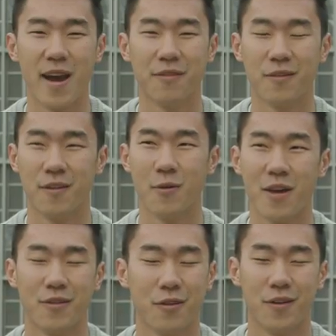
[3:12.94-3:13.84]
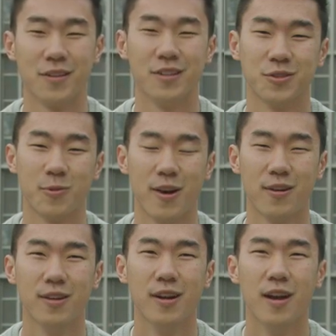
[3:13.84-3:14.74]
have we have our fun as
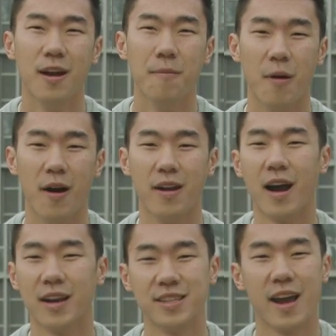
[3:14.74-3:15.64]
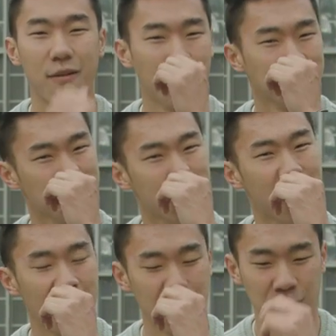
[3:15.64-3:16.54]
well. But I'd say everyone's
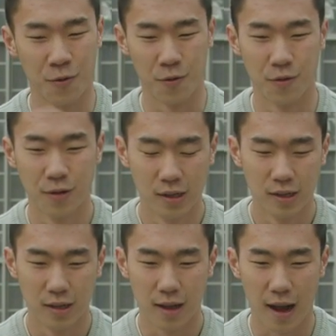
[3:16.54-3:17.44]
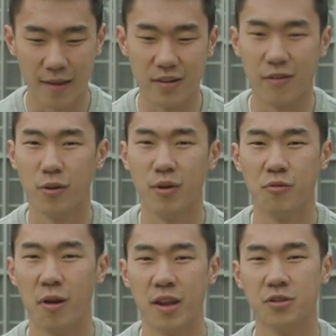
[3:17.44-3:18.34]
super helpful. I've never
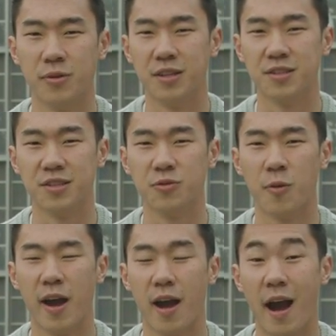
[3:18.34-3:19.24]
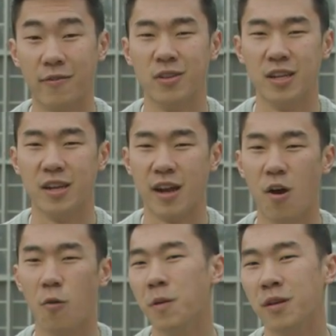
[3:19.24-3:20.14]
really run into an instance where I've needed
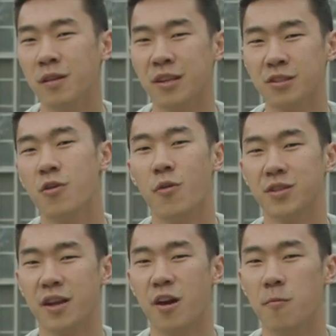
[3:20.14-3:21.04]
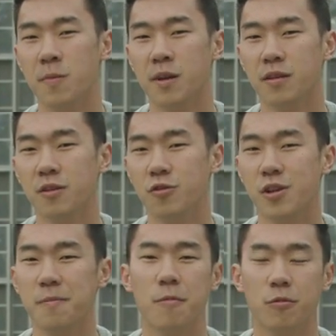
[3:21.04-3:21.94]
help and there's no one to help me.
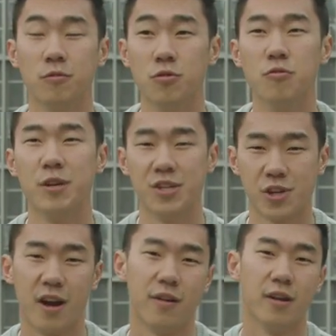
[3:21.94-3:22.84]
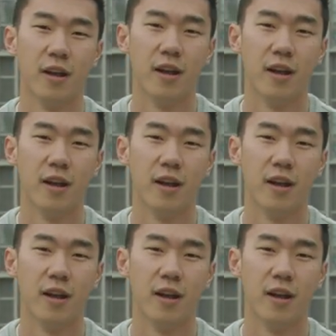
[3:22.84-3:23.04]
Usually people do reach out